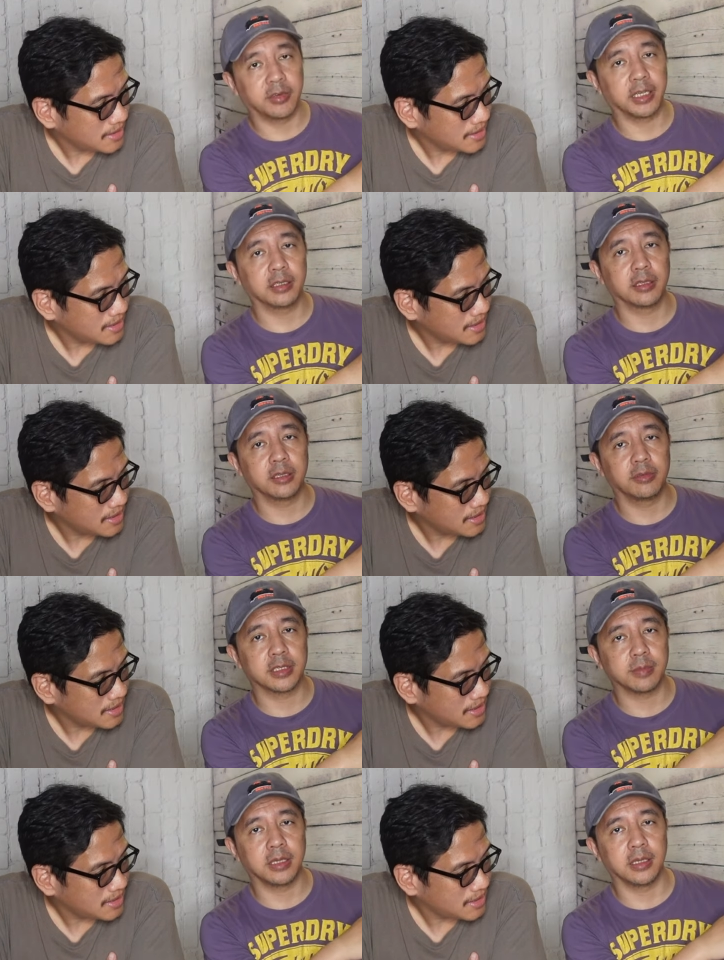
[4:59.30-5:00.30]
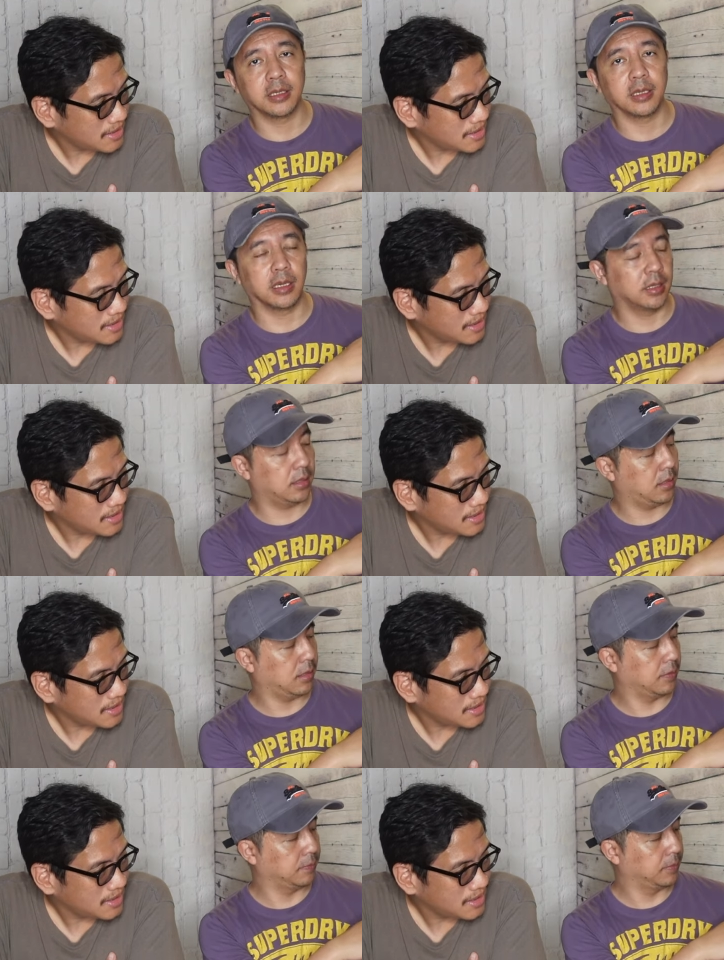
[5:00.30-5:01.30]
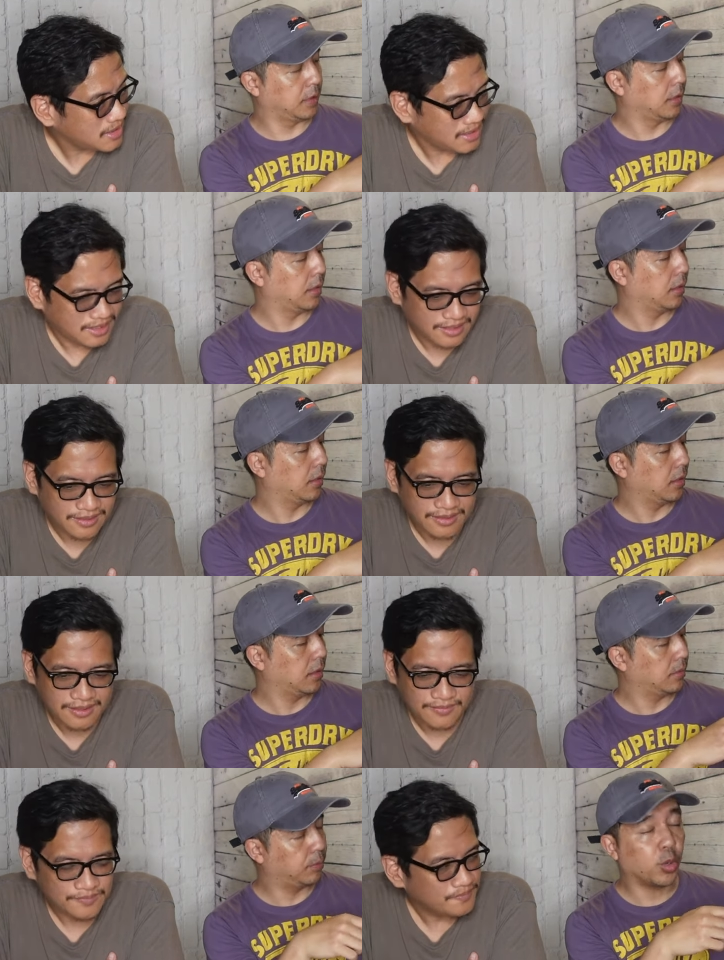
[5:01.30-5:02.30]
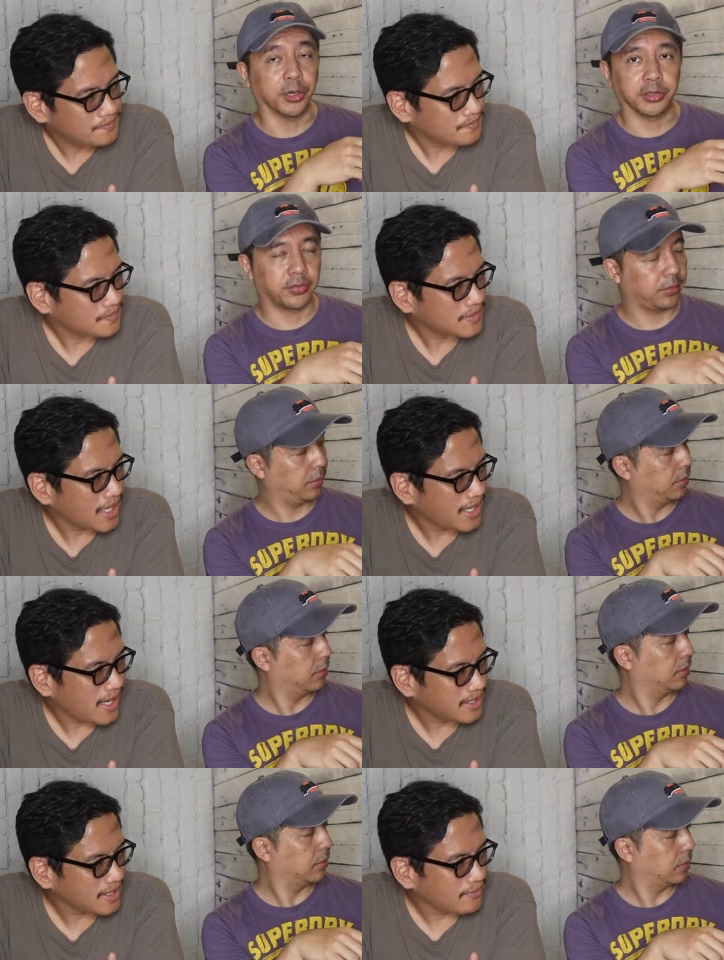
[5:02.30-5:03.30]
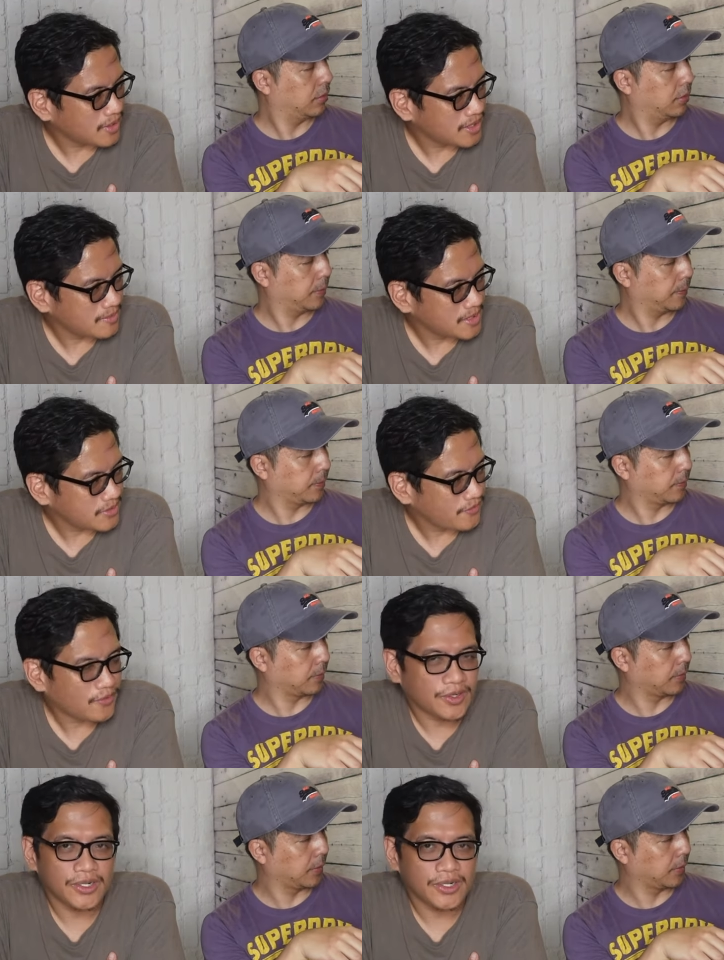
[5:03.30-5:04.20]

Speaker 1: regular U S B um,
Speaker 2: ports. Yeah, I think one of them is for